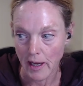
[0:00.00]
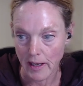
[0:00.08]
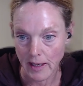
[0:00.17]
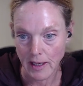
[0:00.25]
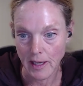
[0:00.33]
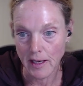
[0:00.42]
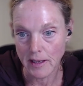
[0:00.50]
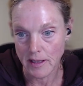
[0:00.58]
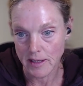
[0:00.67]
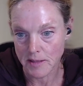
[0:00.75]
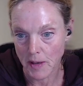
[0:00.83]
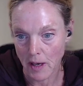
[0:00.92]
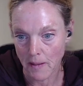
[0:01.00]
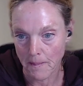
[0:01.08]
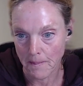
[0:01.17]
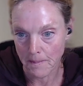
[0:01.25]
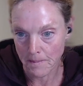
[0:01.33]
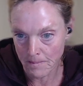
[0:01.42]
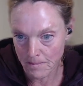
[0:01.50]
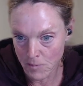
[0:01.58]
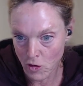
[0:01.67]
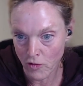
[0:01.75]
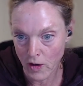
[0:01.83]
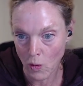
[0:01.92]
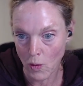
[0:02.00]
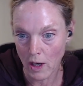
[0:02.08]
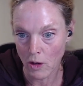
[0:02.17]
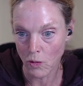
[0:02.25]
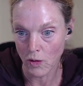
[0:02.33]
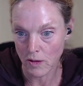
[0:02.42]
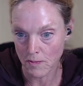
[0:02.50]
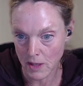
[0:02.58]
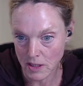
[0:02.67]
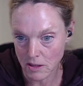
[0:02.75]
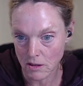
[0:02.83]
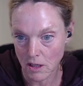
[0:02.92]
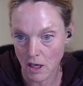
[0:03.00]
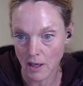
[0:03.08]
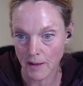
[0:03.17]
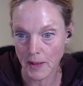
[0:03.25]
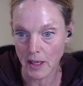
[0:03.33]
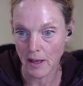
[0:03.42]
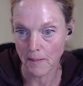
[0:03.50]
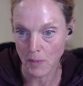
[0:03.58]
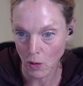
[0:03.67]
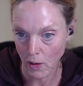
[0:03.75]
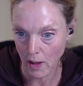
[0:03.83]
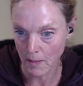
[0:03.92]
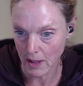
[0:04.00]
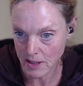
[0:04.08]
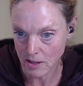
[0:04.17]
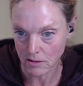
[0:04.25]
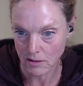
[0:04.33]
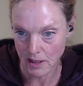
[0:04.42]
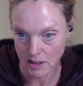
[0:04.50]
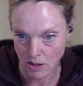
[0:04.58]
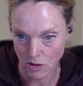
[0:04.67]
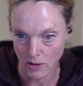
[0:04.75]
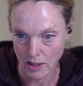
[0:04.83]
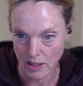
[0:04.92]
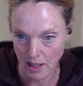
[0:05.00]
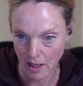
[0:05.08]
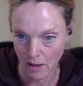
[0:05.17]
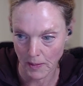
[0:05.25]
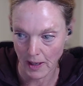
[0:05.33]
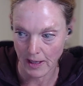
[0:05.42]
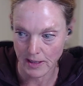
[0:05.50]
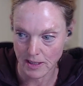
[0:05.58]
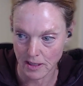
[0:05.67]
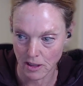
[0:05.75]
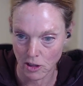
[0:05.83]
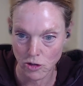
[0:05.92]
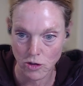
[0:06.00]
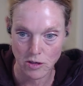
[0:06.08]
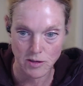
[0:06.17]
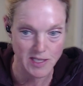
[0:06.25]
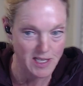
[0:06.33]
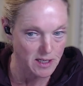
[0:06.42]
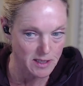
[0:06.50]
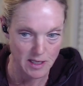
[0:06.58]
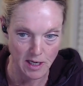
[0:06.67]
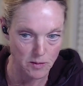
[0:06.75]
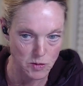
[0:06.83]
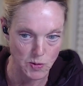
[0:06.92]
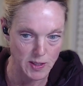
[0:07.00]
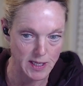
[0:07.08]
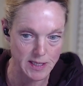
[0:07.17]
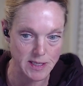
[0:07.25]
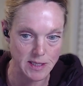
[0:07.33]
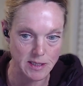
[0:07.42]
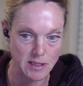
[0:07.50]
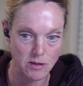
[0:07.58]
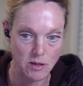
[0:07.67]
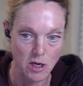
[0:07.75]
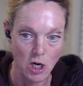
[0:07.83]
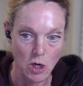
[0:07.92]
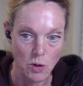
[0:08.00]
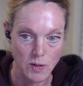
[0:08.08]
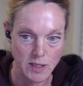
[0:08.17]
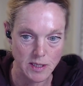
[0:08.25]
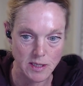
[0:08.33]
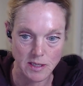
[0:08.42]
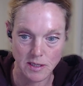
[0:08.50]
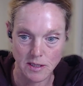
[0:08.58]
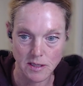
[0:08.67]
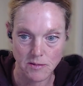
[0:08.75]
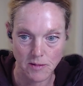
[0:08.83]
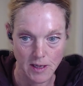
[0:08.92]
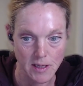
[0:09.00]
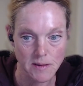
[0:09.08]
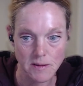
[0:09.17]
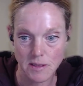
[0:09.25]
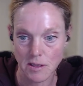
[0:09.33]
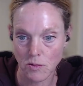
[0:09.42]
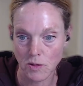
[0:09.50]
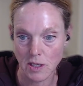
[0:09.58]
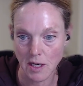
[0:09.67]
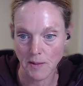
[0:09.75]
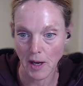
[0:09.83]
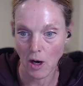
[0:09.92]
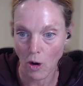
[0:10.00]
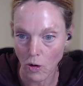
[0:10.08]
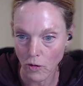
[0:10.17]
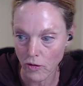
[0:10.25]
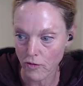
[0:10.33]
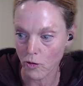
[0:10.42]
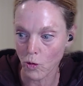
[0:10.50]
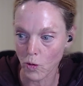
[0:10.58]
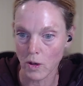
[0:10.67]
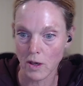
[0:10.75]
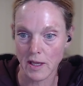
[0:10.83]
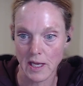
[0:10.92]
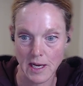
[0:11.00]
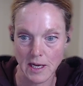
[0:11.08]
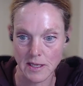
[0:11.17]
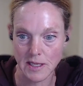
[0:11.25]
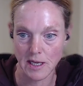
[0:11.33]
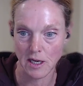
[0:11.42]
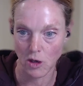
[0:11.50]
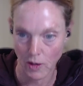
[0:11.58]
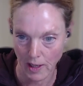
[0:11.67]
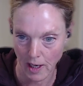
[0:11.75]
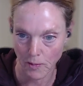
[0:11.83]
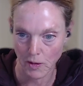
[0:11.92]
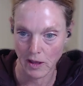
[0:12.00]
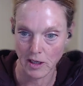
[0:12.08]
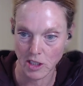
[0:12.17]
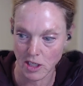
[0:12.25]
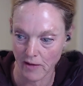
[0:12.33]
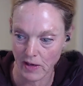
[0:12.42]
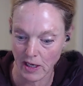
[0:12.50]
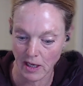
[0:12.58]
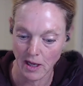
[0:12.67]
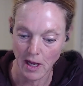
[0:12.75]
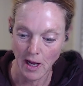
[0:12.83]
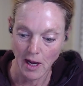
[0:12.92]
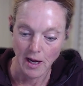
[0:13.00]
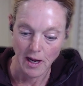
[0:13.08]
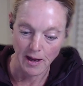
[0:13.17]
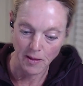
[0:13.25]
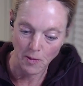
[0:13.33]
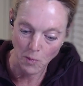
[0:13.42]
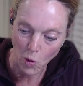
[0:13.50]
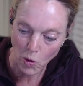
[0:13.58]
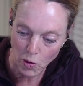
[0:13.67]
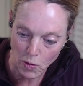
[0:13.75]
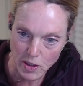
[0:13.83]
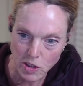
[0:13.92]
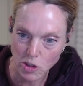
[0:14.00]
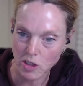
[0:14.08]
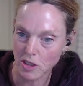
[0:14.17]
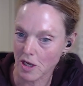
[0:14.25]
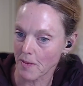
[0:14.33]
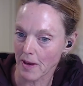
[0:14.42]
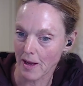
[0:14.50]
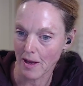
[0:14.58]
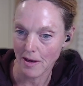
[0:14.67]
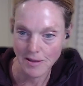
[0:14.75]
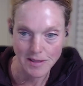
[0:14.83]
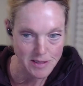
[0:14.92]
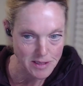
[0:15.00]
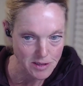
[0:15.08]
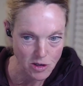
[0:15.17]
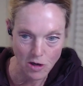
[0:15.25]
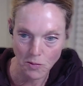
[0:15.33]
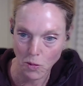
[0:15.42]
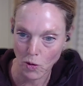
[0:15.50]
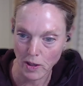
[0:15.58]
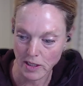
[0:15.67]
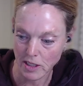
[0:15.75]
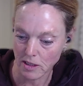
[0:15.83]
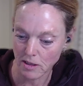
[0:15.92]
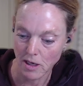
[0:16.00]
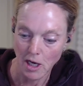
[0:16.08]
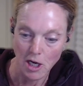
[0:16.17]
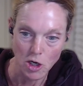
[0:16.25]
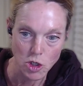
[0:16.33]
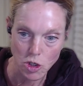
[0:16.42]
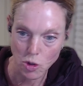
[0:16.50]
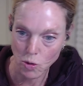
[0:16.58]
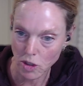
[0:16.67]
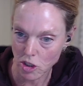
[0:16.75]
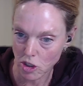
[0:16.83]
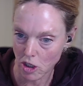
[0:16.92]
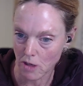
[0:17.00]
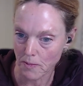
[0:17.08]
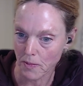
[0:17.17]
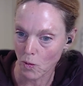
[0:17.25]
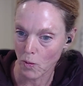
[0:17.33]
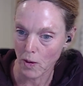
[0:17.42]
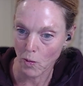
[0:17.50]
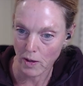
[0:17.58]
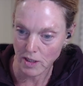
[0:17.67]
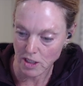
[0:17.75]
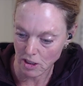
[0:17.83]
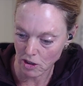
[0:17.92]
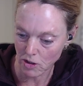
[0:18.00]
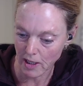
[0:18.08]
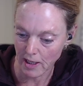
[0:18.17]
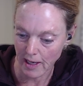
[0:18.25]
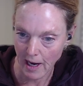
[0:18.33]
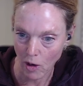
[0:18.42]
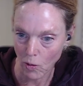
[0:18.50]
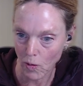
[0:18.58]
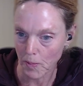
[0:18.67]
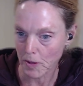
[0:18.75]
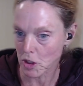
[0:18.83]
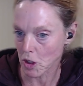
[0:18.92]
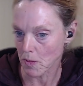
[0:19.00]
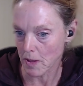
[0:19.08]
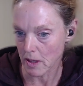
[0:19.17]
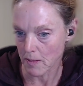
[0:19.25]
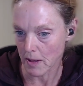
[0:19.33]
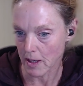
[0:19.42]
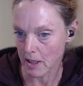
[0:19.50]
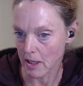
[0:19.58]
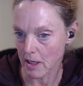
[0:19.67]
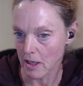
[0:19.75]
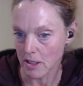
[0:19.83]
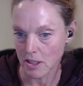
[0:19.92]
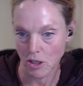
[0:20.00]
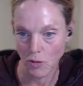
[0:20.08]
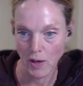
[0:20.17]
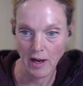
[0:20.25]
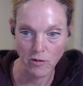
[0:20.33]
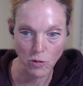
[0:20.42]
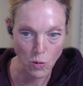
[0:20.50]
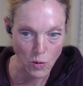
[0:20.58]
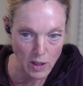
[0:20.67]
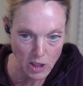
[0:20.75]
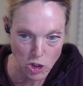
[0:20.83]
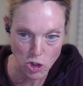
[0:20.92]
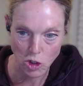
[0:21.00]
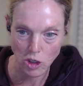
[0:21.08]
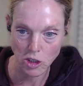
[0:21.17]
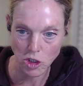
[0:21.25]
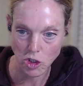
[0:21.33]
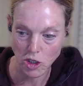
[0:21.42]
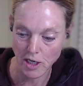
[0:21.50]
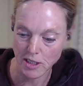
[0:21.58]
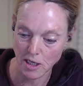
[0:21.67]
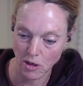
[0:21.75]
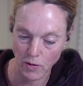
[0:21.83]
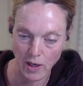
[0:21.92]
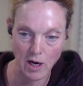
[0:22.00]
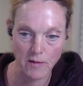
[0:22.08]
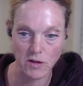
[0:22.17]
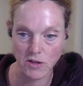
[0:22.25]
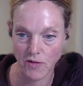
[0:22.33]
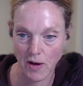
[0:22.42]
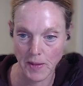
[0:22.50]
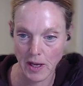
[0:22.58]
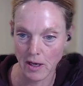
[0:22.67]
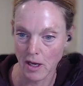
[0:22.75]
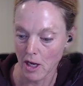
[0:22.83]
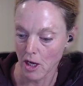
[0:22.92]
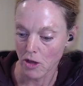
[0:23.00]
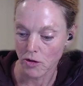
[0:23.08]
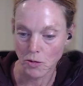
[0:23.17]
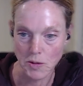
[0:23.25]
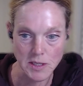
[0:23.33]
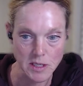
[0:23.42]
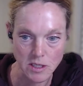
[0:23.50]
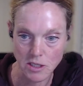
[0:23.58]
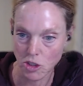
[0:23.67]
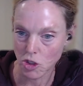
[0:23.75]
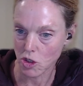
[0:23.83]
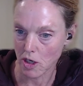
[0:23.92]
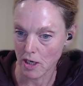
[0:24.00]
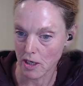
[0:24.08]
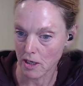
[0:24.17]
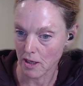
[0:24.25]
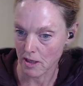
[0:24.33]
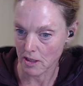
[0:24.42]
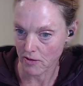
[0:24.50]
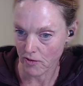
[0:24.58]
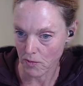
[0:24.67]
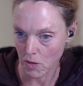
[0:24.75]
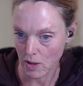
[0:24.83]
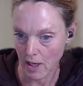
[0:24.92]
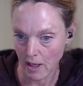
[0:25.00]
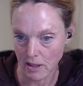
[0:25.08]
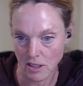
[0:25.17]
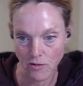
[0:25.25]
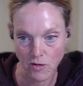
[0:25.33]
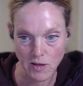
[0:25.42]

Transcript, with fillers: And again, it's about moving well with muscle economy and building muscle that's going to help as a glucose sink that helps with insulin resistance, right? So we're thinking about all the forward things that are going to help with longevity. And the more the research is coming out, it's still all pointing to short, sharp we want to look at how we're perturbing the body. So we have a really strong stress and it recovers from it through resistance training and the different modalities of